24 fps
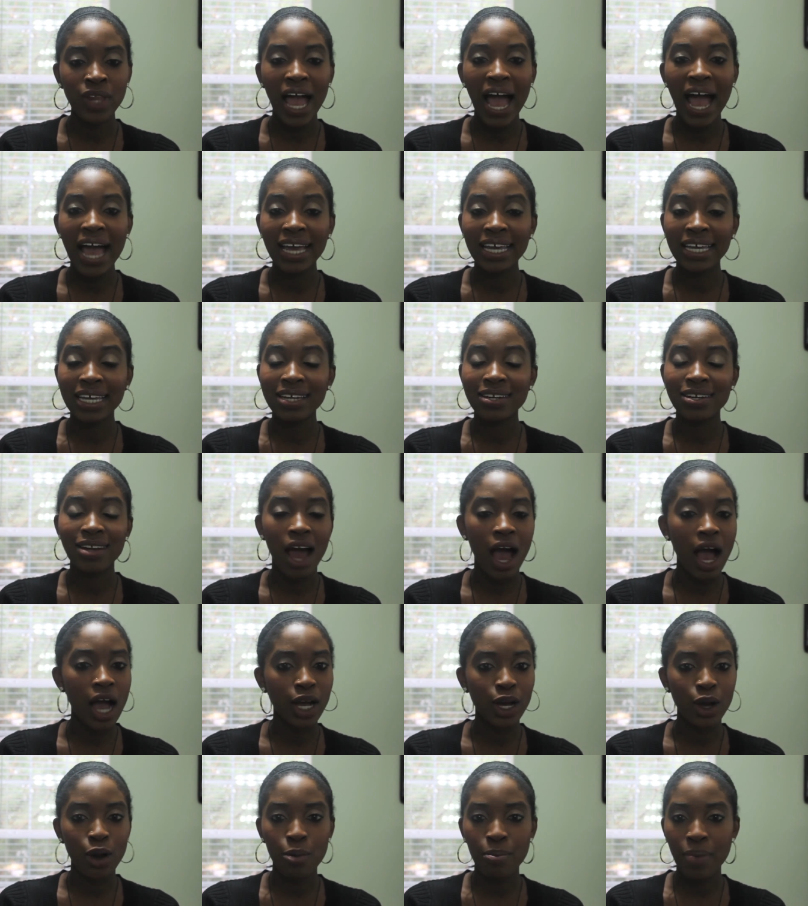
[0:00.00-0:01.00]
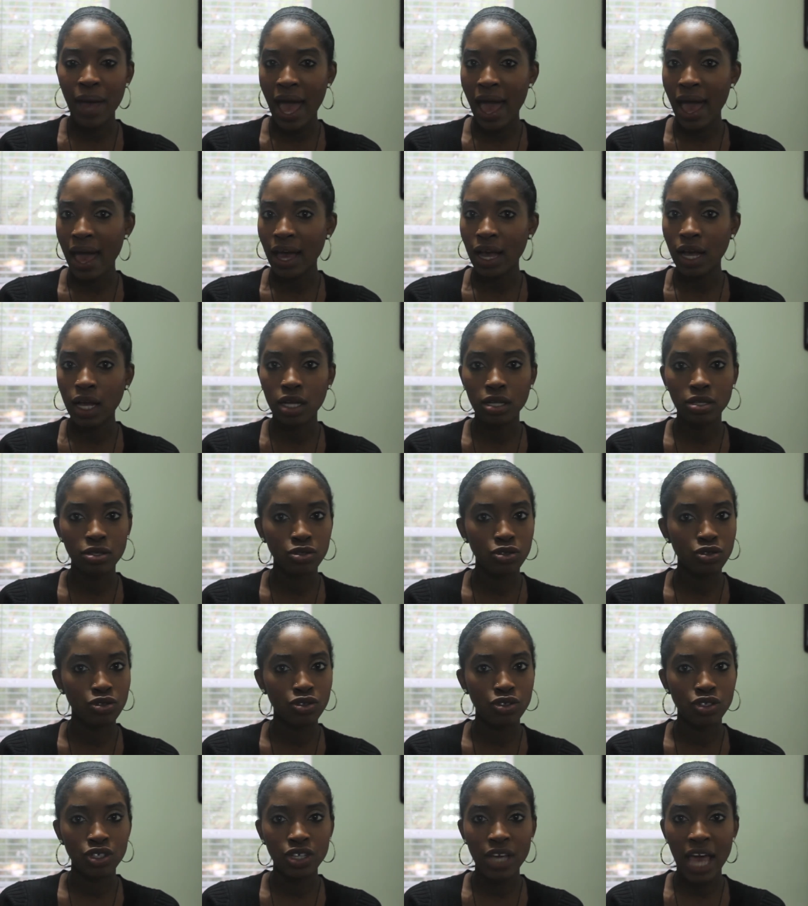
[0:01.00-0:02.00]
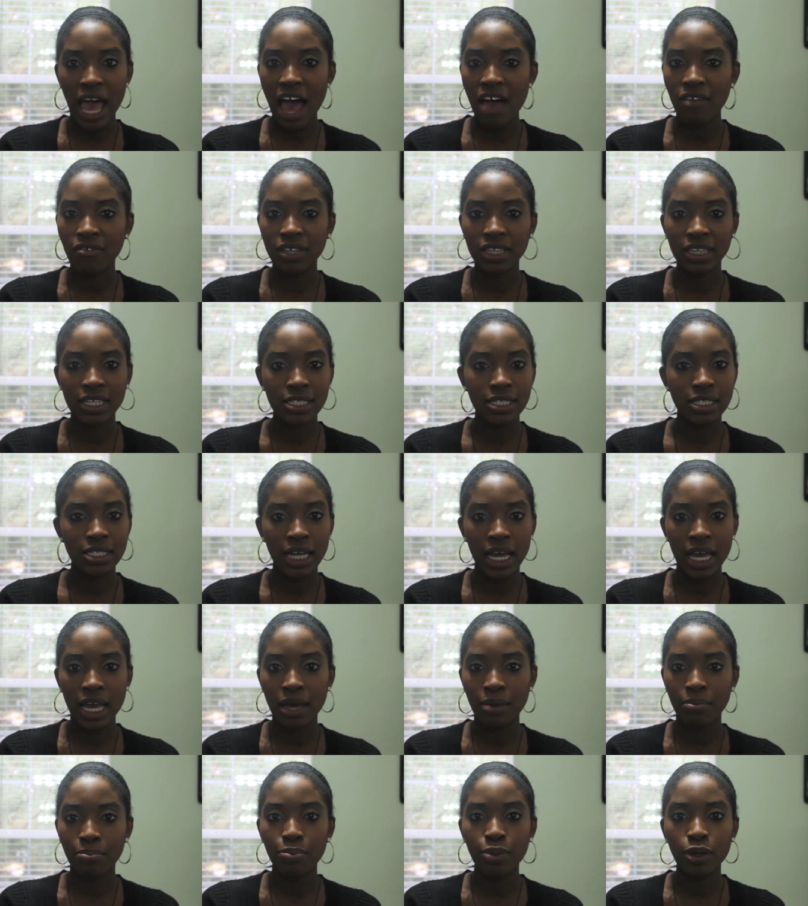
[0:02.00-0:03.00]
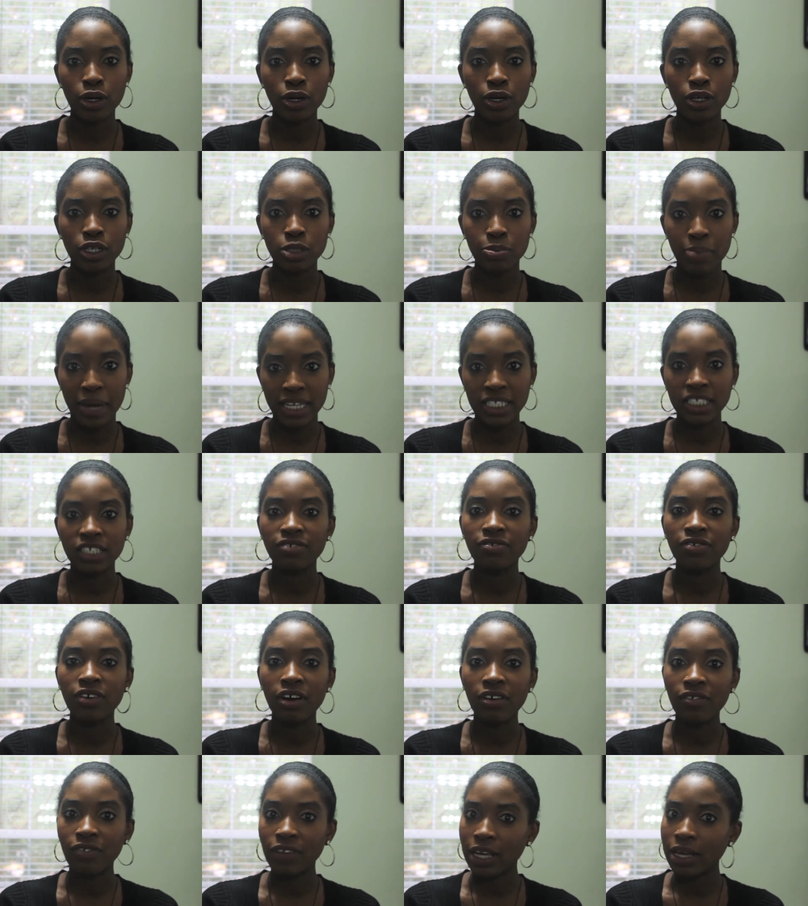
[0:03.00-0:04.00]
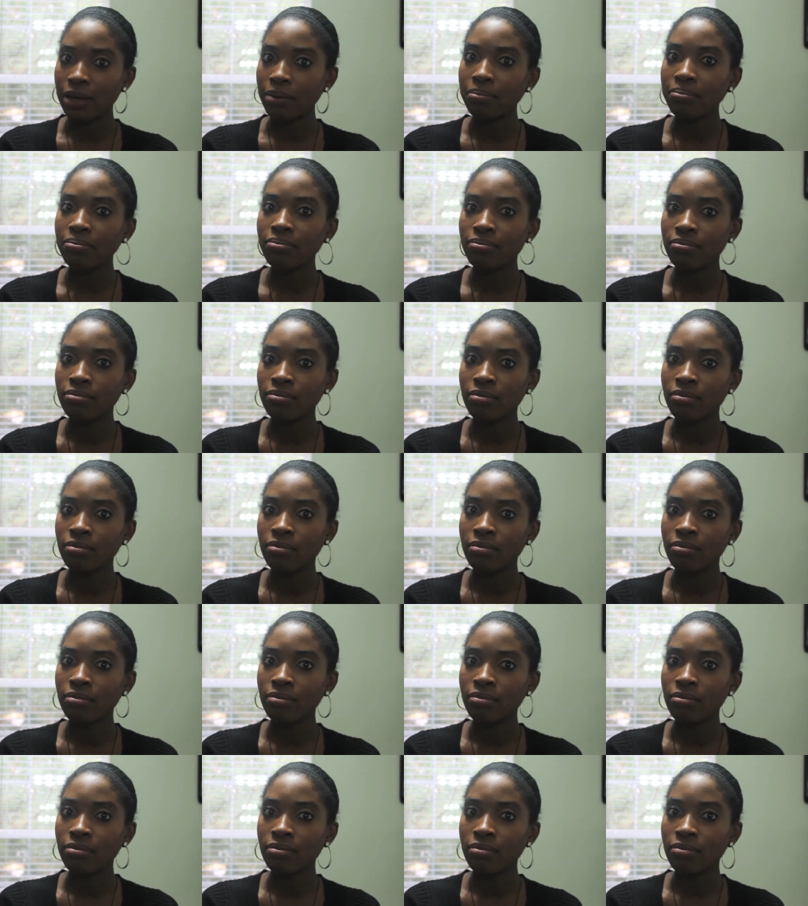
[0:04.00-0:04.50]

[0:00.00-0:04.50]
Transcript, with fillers: I cannot go back to having the same perspective of him